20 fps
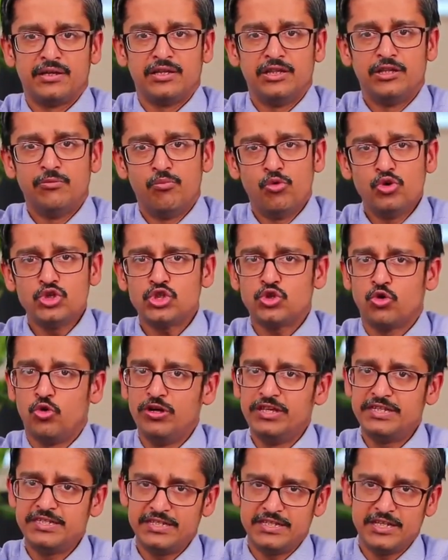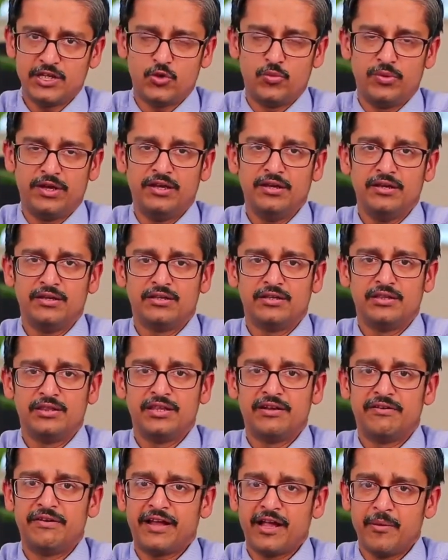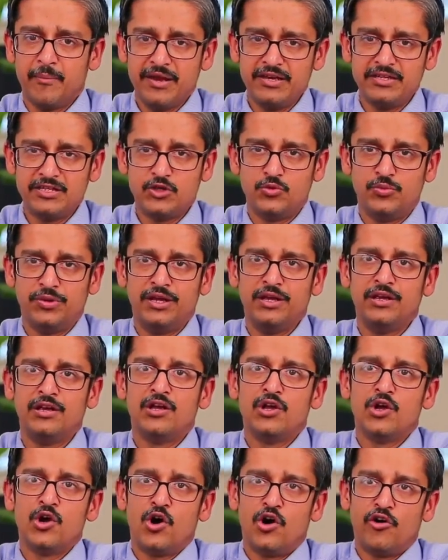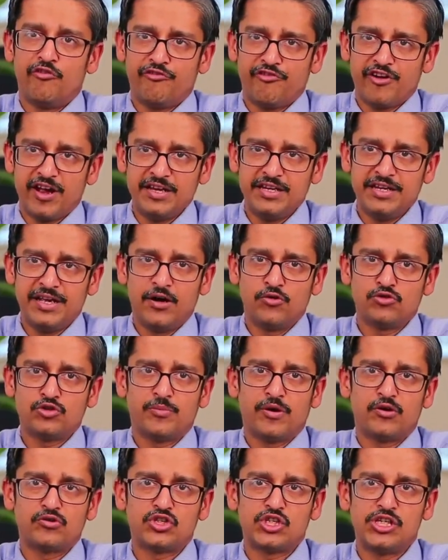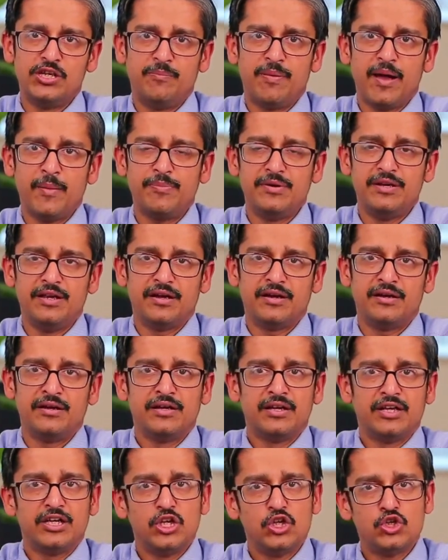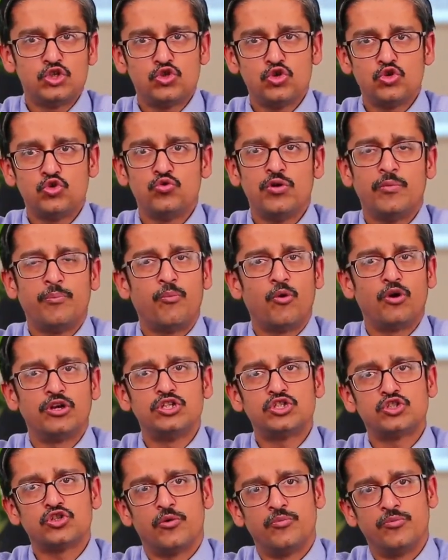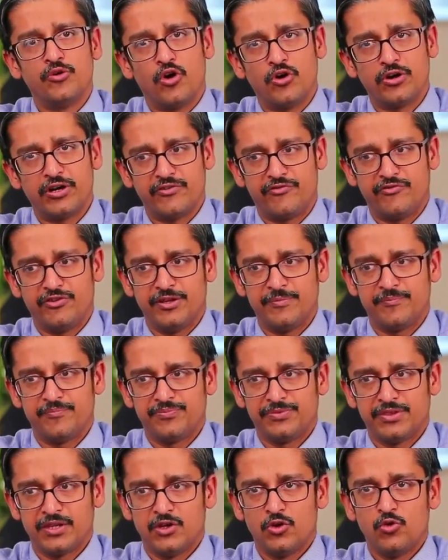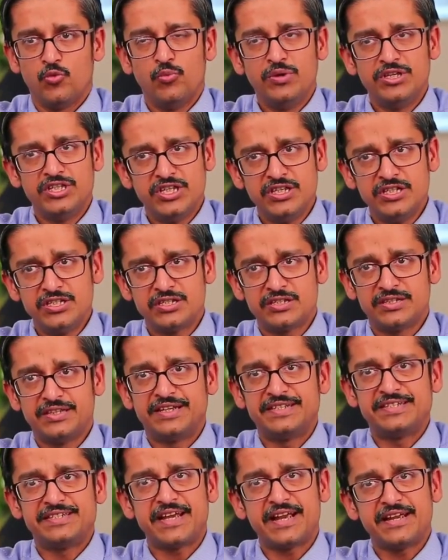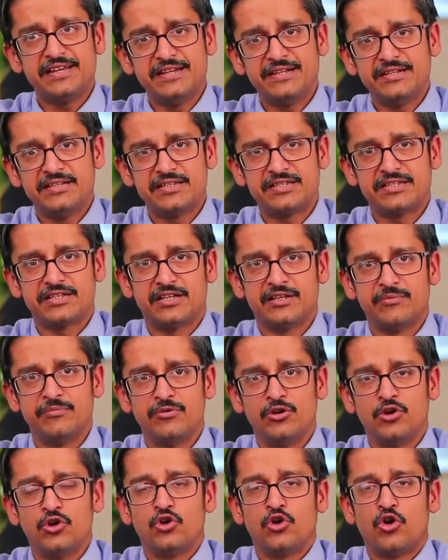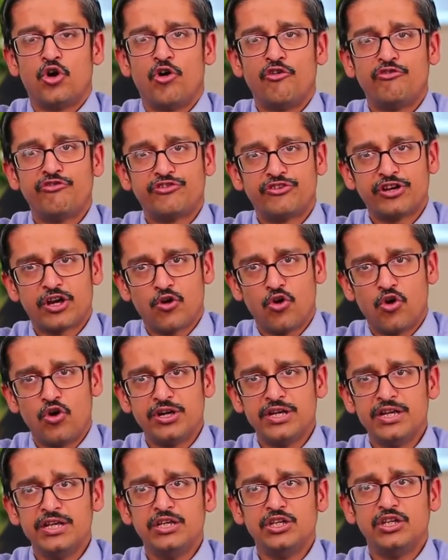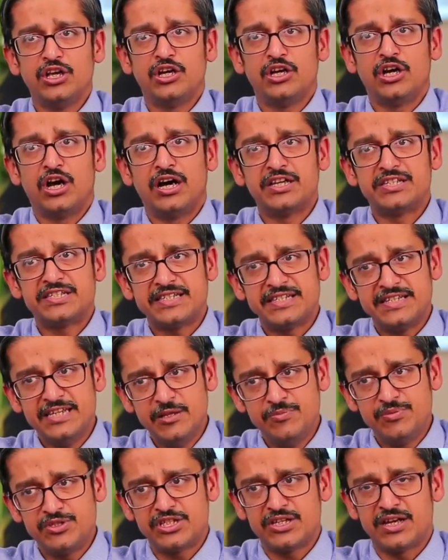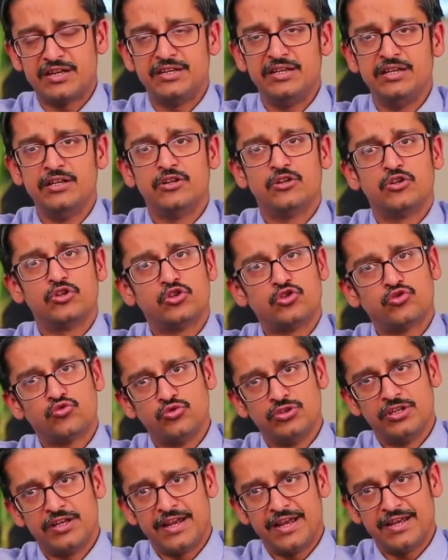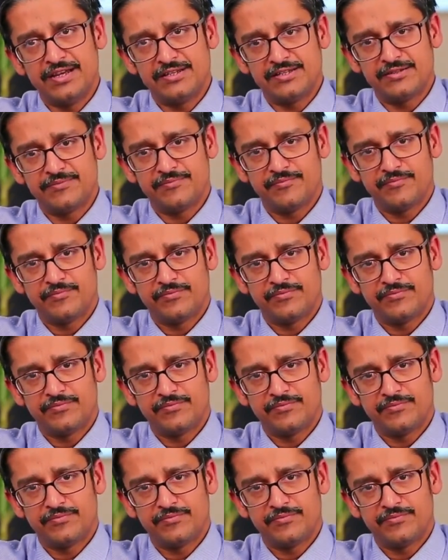The most holistic way, the recommended way of finding out about sleep apnea is to do a polysomnography, which is the technical term of recording a sleep study through the night.